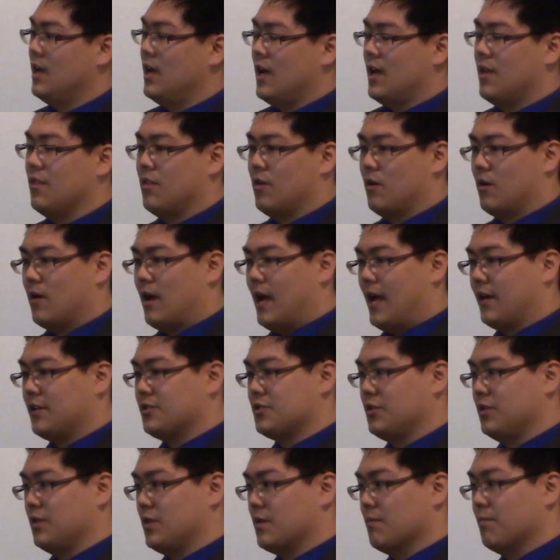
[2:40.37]
And there are
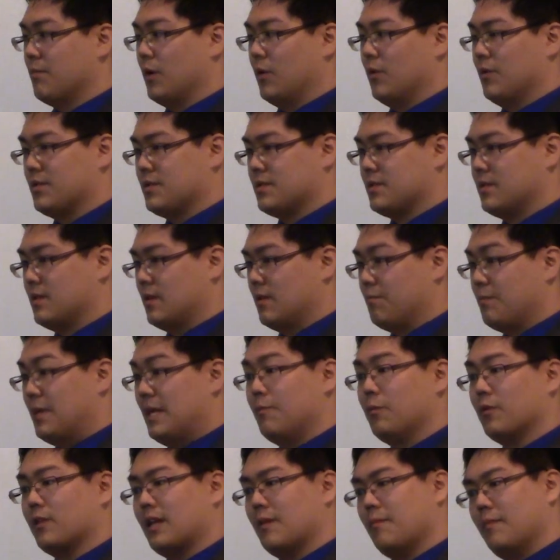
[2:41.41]
actually components, there are
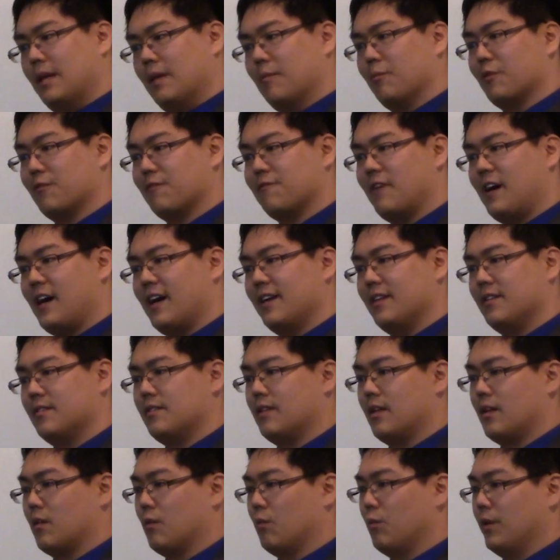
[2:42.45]
people that I've been able to find
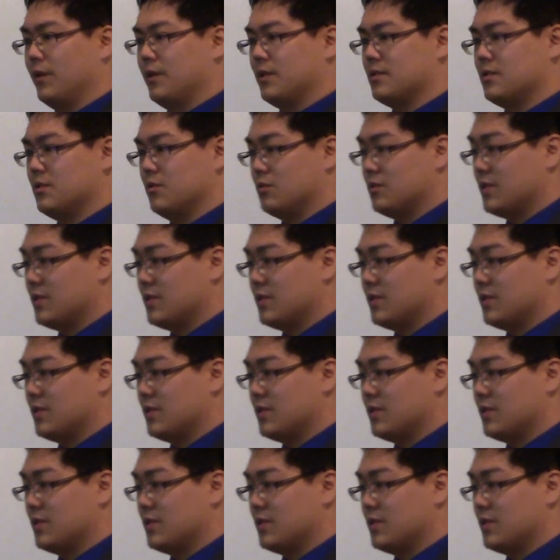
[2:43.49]
that are willing to